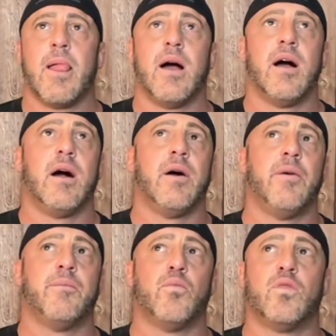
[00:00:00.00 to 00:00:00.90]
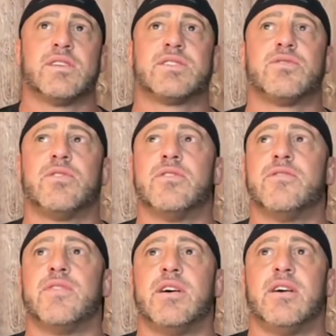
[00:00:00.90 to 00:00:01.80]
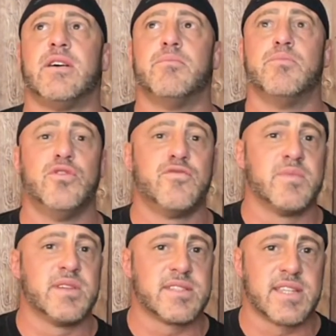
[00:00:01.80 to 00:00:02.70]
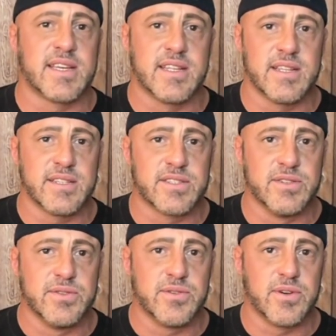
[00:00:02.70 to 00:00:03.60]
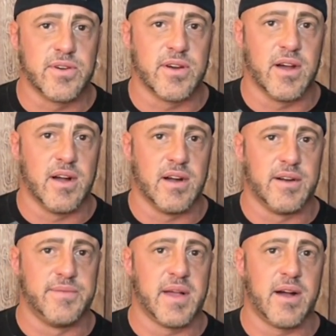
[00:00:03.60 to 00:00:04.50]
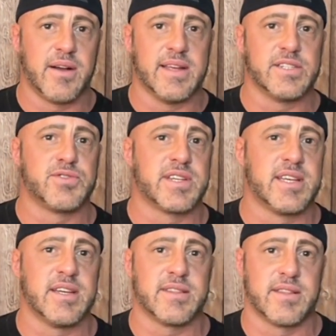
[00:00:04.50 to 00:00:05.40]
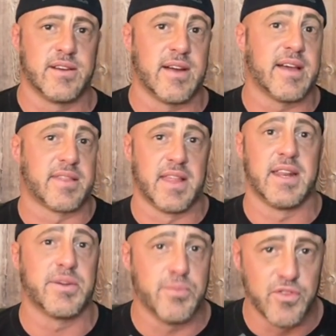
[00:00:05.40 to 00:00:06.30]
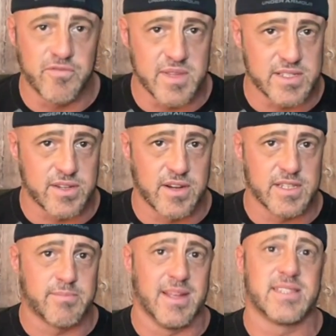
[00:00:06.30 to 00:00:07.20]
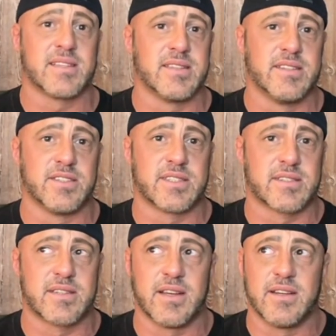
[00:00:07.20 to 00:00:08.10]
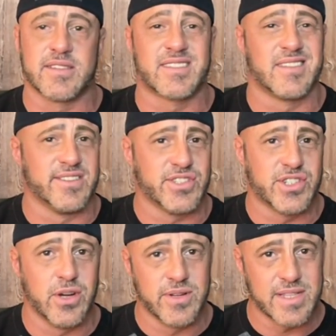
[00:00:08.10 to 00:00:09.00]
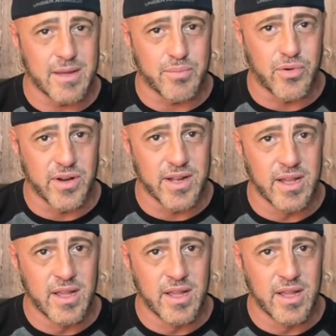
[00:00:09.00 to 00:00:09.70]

uh, what sort of uh, movements they get into, or uh, how intricate their athletic movements are. It's basically just a stunt show at that point.